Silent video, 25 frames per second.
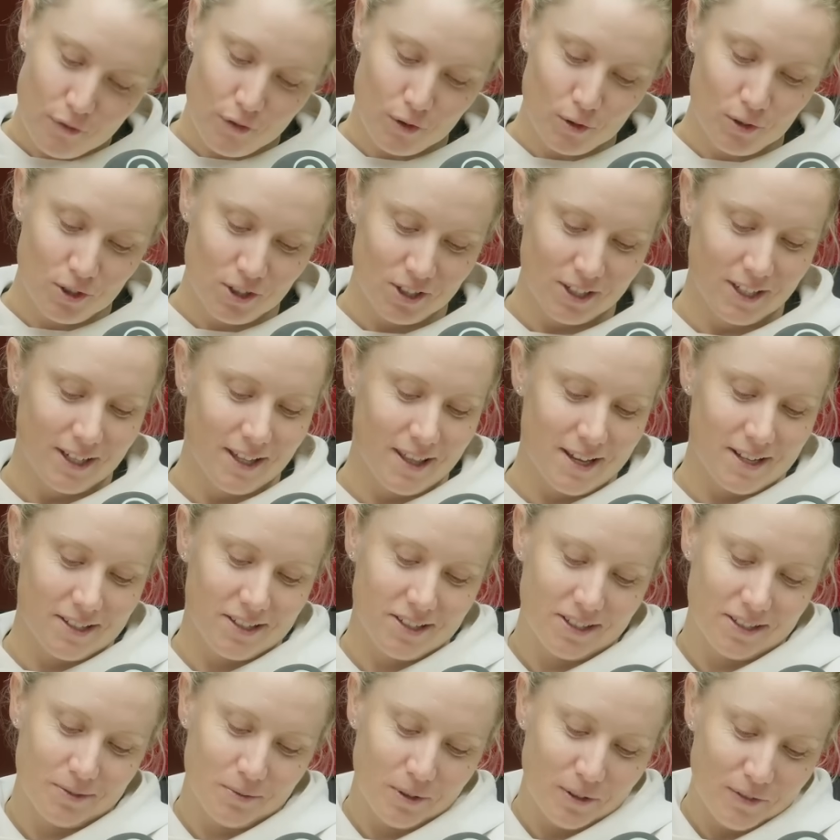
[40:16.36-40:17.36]

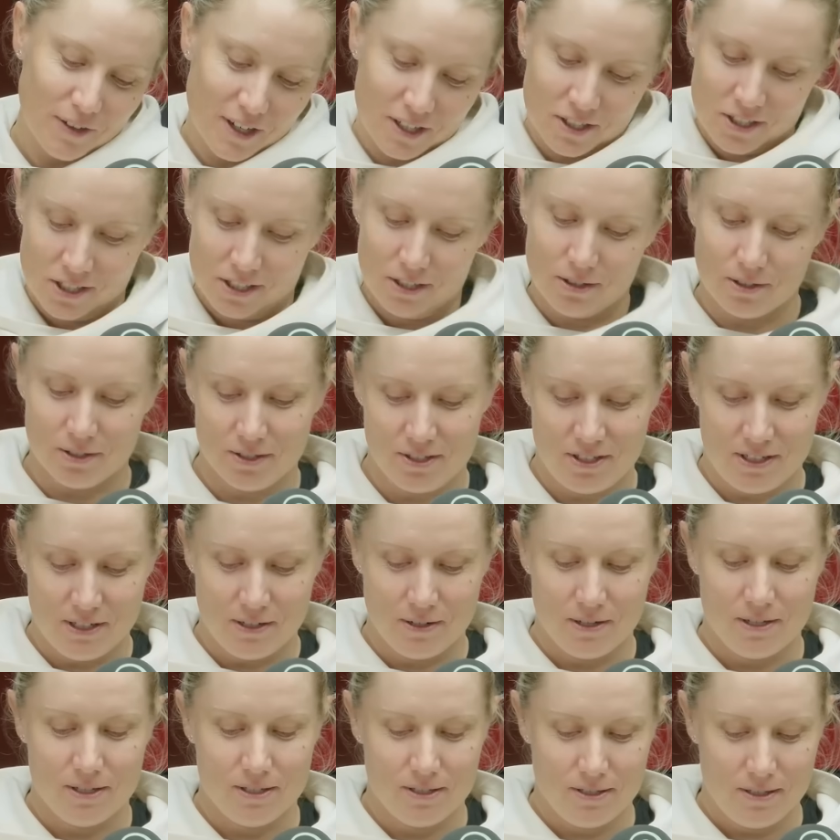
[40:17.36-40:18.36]
Fortunately, we've actually got a
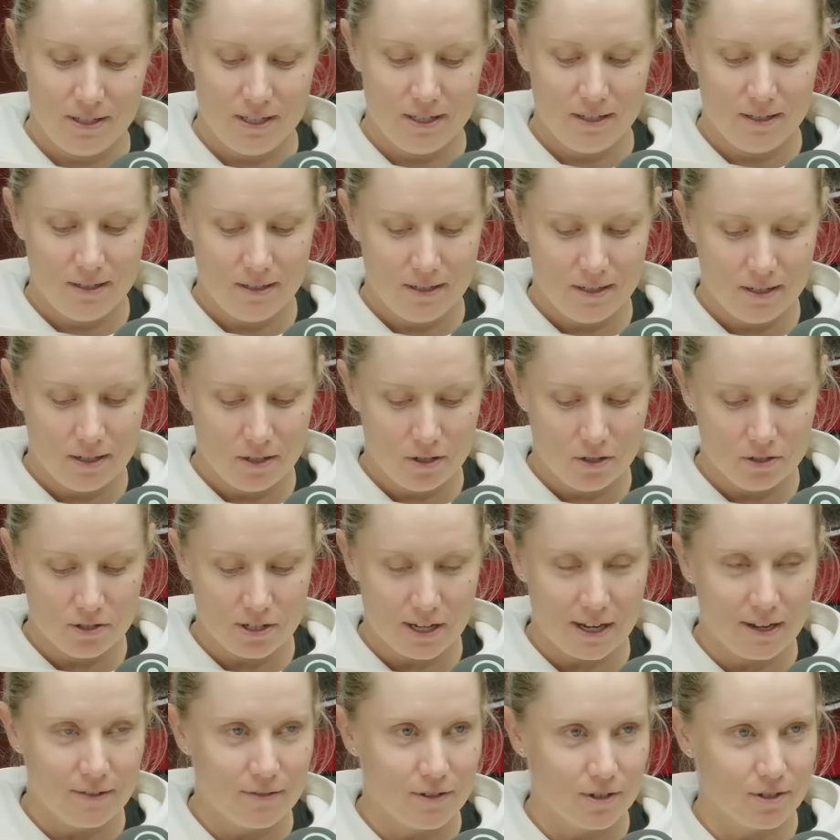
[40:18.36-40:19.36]
series in
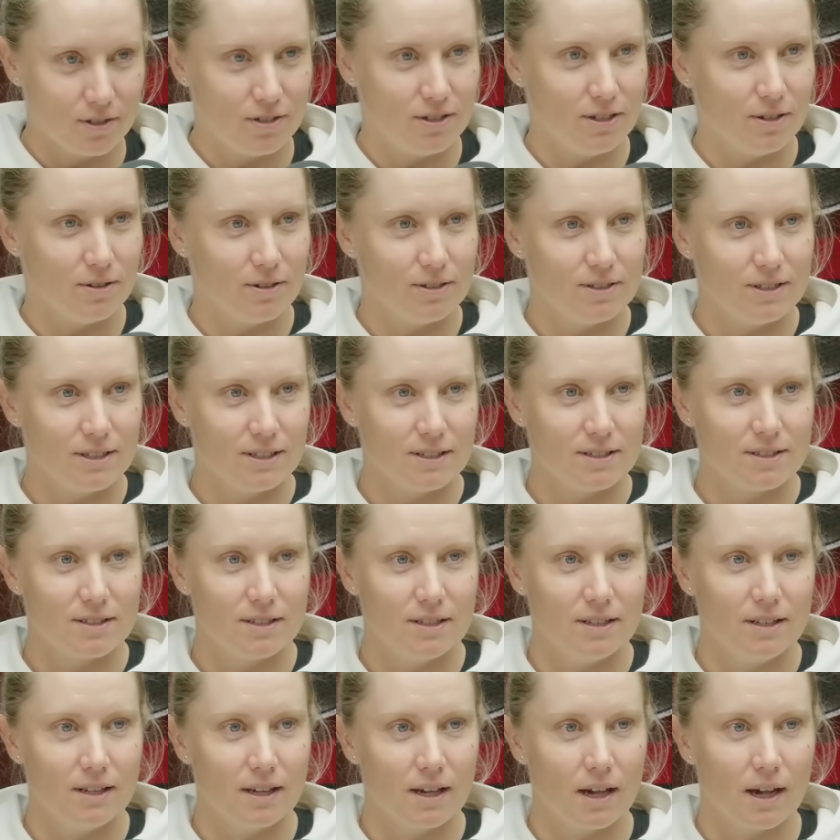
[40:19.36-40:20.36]
Australia. Have got a series against
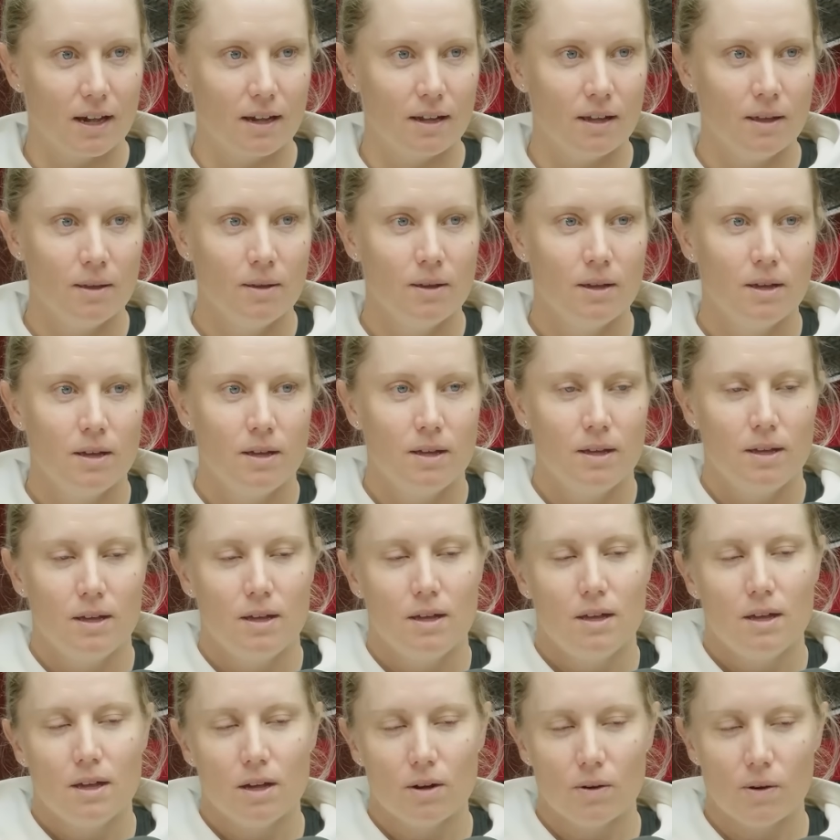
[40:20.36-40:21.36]
India A
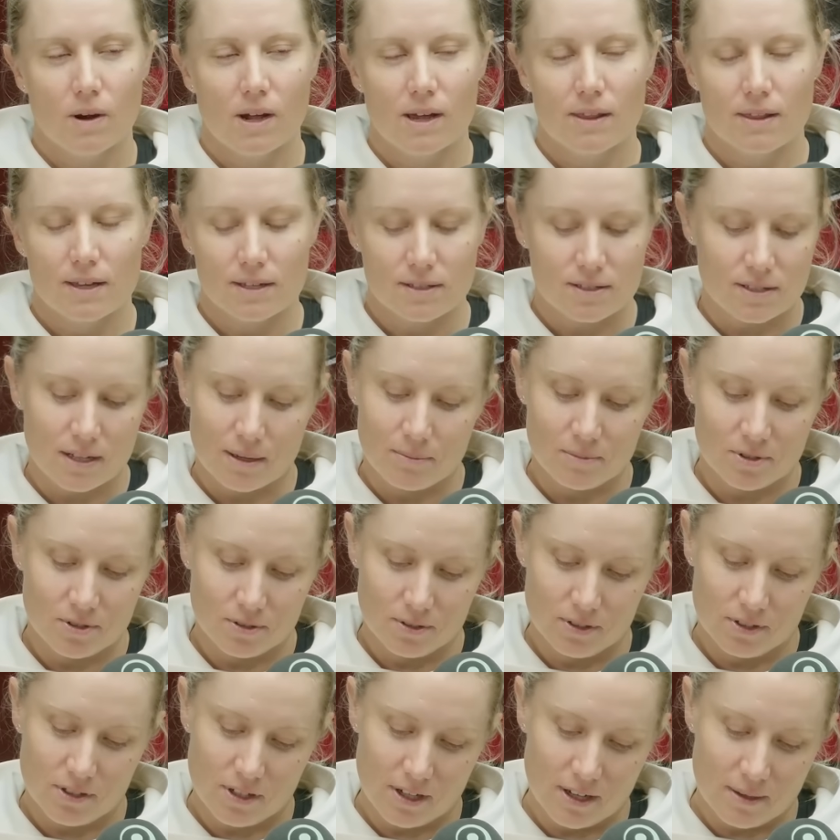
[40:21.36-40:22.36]
around that same
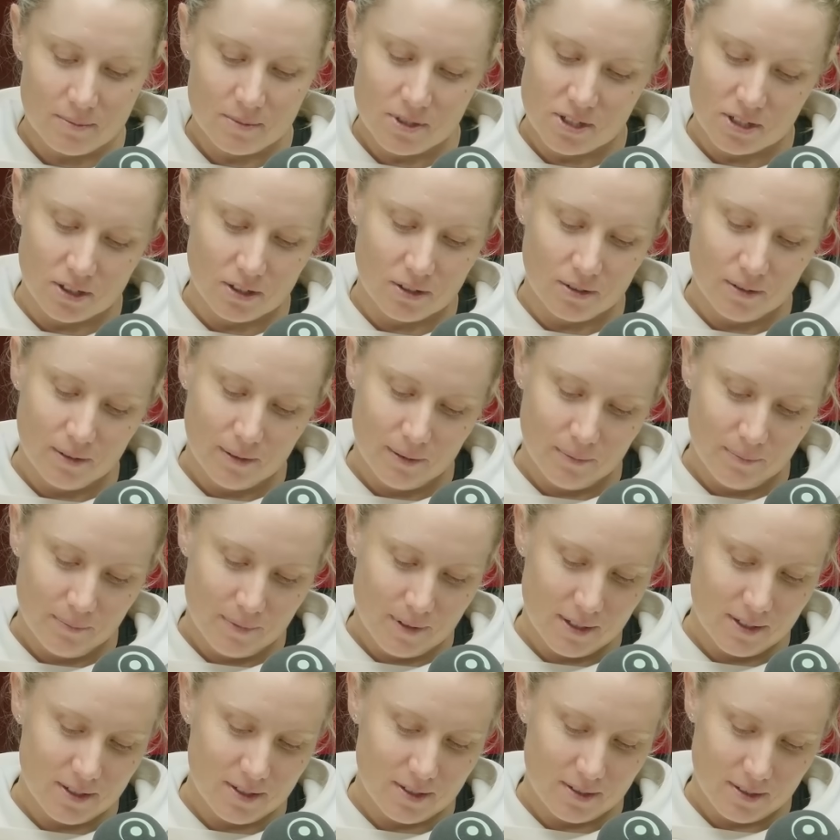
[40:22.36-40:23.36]
sort of time. So
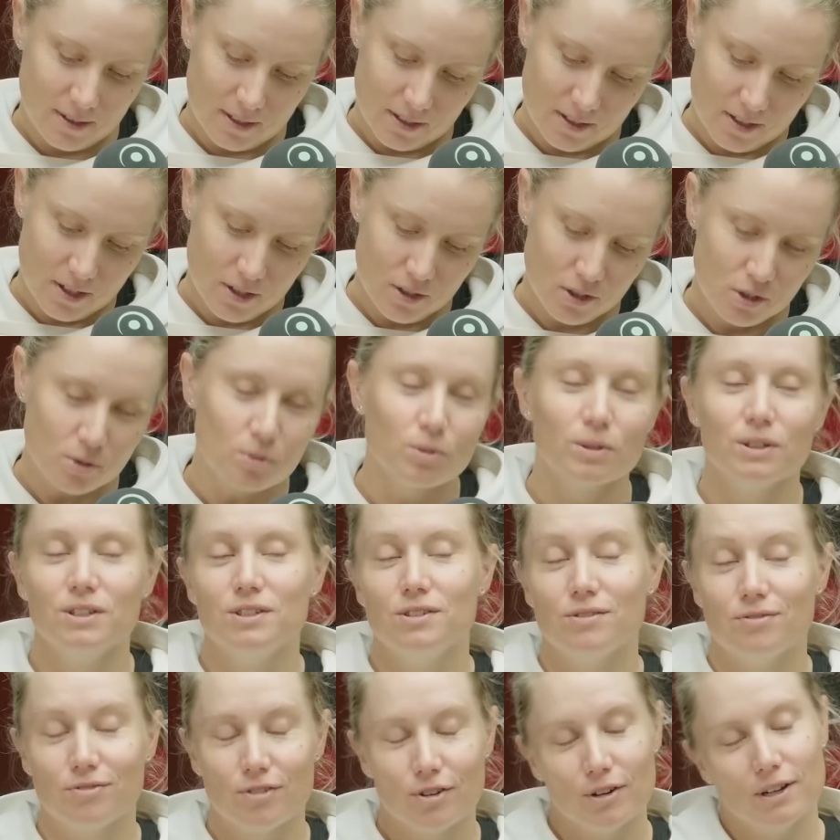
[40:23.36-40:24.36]
there's no
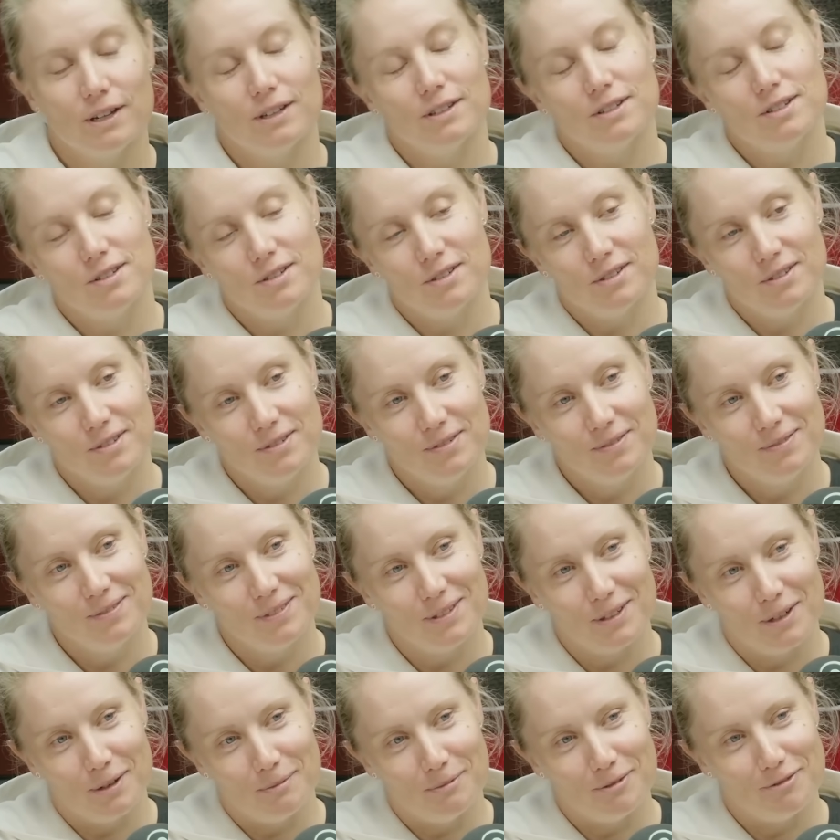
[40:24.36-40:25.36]
shortage of cricket
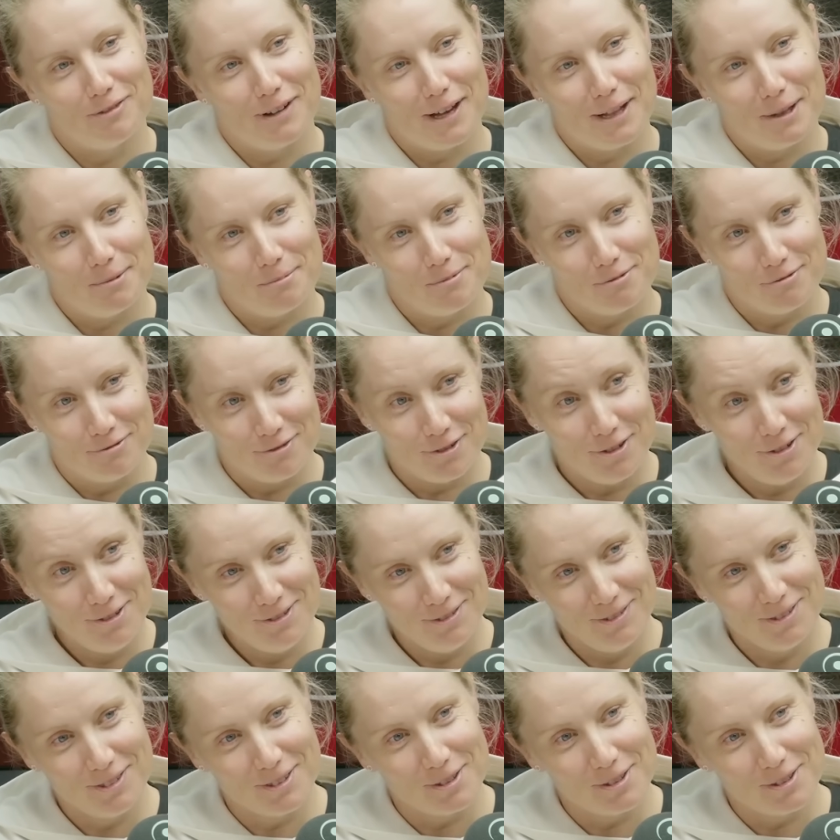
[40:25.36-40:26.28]
that I'm available for.